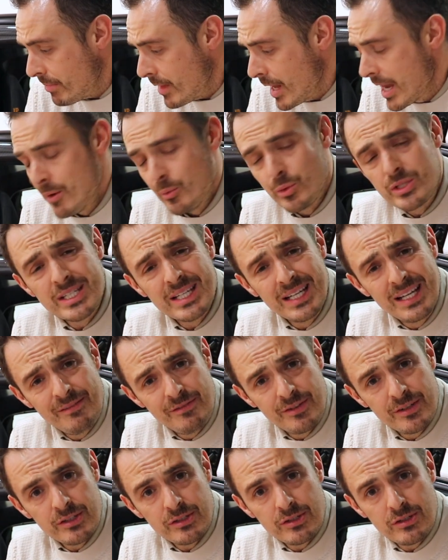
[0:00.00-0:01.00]
It was
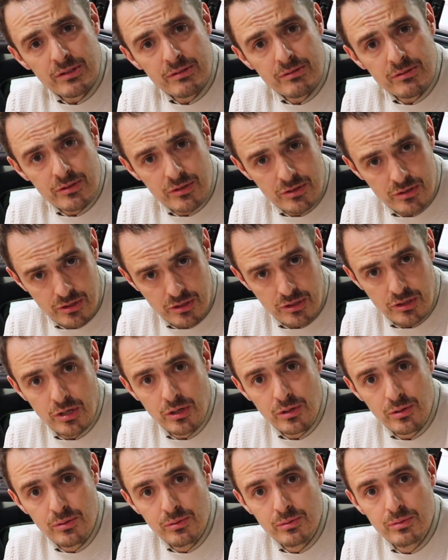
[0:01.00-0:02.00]
delivered
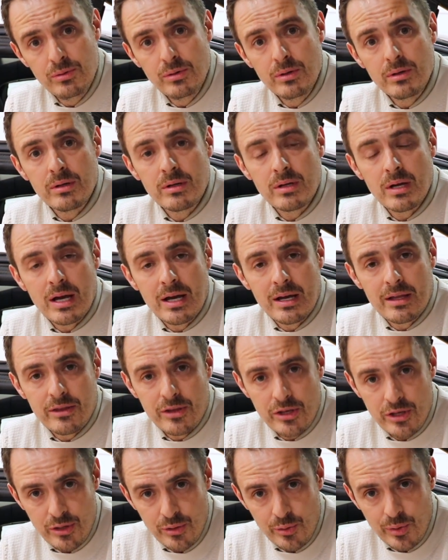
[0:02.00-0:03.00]
to
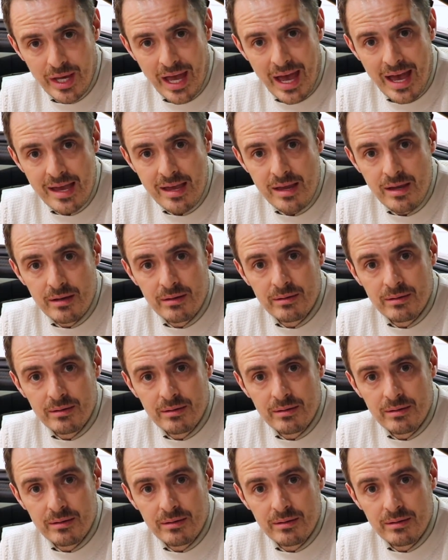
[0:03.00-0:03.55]
the UK,